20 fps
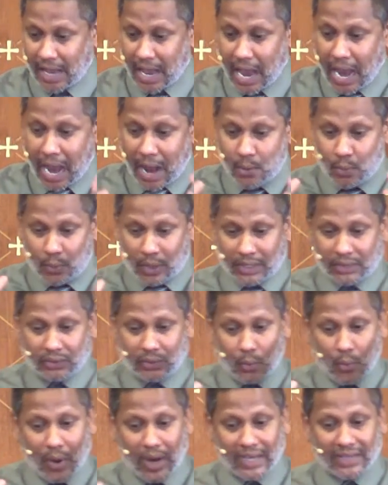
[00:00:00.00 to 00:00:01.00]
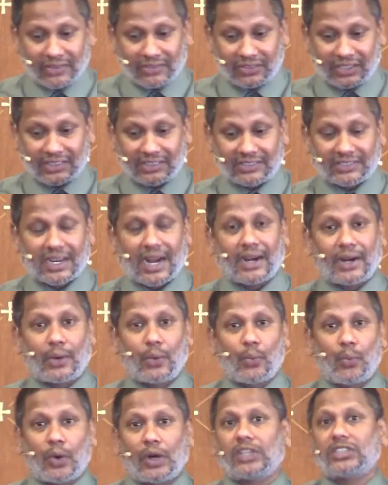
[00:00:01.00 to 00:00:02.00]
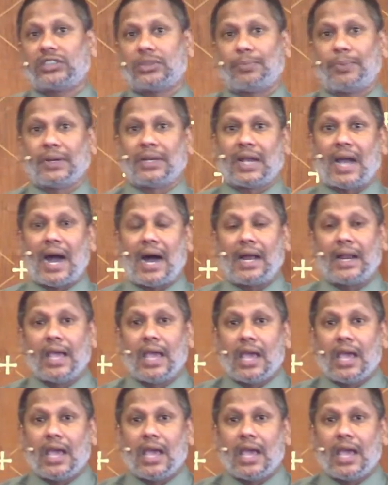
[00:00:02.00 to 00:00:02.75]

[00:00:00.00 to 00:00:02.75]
And one of the ways they started worshiping God